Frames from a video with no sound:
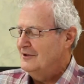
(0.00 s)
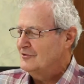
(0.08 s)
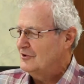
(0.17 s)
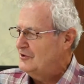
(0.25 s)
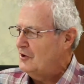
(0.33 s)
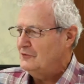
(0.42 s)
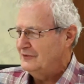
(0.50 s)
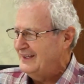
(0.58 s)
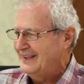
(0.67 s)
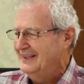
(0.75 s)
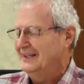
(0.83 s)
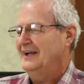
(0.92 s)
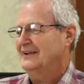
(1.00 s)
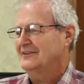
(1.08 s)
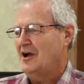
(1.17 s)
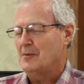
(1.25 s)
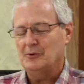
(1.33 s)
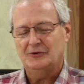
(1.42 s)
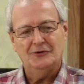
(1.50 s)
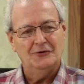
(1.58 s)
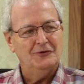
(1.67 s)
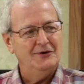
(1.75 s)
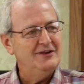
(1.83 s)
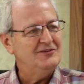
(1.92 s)
So don't neglect
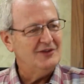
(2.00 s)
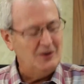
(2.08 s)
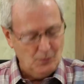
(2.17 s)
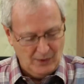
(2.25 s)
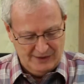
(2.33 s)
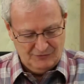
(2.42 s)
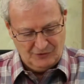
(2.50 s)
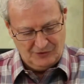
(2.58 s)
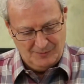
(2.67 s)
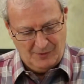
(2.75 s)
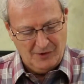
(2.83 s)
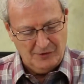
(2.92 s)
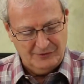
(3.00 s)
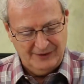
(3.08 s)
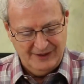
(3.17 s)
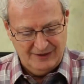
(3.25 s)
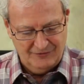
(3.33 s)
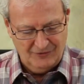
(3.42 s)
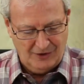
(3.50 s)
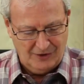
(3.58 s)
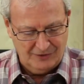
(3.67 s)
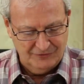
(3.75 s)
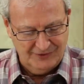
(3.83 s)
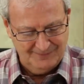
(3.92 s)
opportunities and wait for tomorrow to get
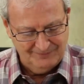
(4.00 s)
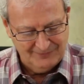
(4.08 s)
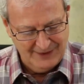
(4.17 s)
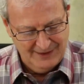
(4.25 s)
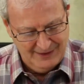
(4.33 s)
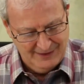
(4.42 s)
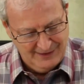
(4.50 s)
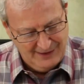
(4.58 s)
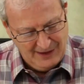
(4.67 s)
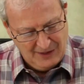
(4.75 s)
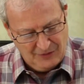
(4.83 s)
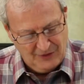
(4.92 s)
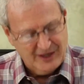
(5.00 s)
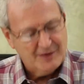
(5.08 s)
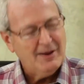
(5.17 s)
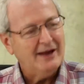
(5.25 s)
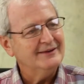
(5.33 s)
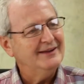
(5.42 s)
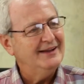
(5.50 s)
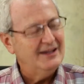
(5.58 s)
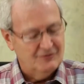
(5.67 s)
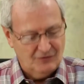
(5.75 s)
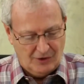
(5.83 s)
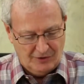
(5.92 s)
involved. Think about getting
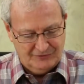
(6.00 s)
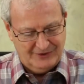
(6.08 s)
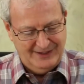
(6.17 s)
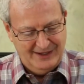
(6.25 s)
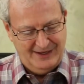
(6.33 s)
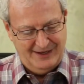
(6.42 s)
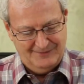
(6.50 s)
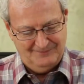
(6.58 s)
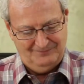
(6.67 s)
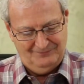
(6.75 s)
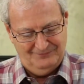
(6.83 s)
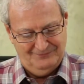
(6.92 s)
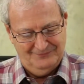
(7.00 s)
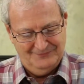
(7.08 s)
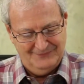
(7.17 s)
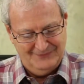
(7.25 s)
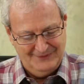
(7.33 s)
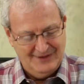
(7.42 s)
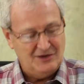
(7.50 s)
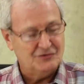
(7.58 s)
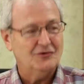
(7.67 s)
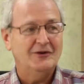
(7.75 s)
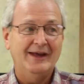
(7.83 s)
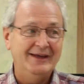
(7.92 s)
involved today.
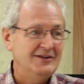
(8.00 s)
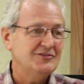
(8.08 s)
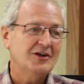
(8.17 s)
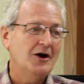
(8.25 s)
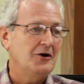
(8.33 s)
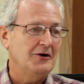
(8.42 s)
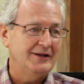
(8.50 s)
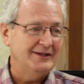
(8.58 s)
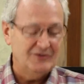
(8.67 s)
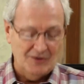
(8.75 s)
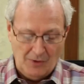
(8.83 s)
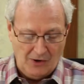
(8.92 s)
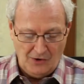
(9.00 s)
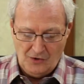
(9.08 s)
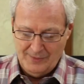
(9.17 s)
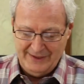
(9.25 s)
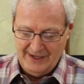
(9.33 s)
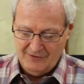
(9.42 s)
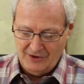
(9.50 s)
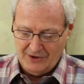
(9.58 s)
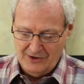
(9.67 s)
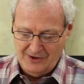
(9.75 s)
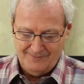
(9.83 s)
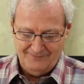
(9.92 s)
Yesterday is gone and tomorrow may never
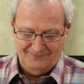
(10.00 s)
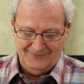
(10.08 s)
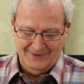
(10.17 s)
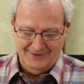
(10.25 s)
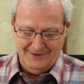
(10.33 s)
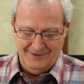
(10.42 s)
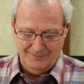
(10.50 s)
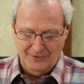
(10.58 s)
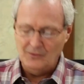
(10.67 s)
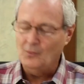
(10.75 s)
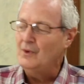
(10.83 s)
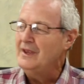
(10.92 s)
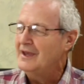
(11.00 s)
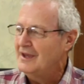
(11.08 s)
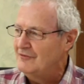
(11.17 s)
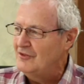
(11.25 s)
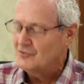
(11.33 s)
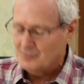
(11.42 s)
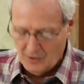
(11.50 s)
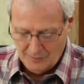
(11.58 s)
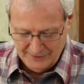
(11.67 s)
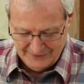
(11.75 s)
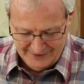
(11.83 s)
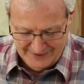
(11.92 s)
come, but we have this
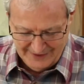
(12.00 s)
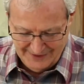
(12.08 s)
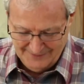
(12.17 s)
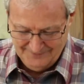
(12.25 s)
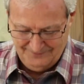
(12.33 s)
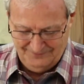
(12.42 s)
moment today.